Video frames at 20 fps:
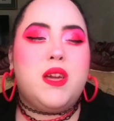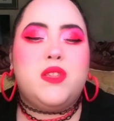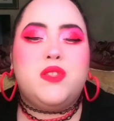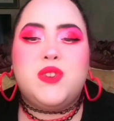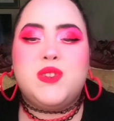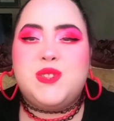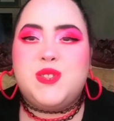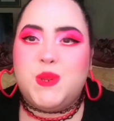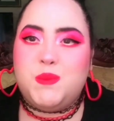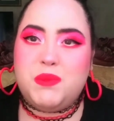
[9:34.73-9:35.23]

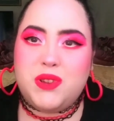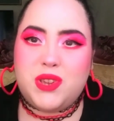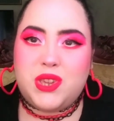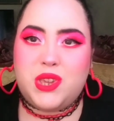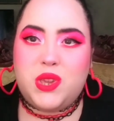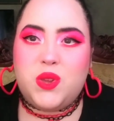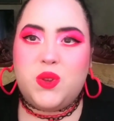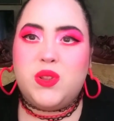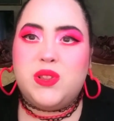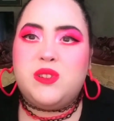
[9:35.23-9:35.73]
They're super
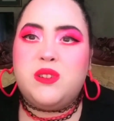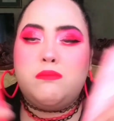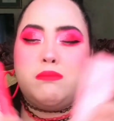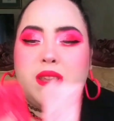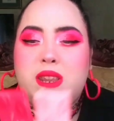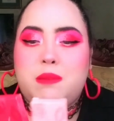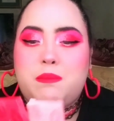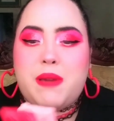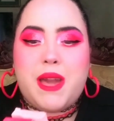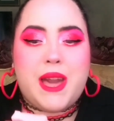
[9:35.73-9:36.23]
cute little
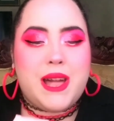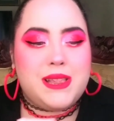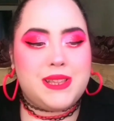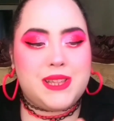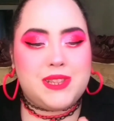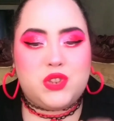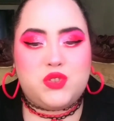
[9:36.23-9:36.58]
mini palettes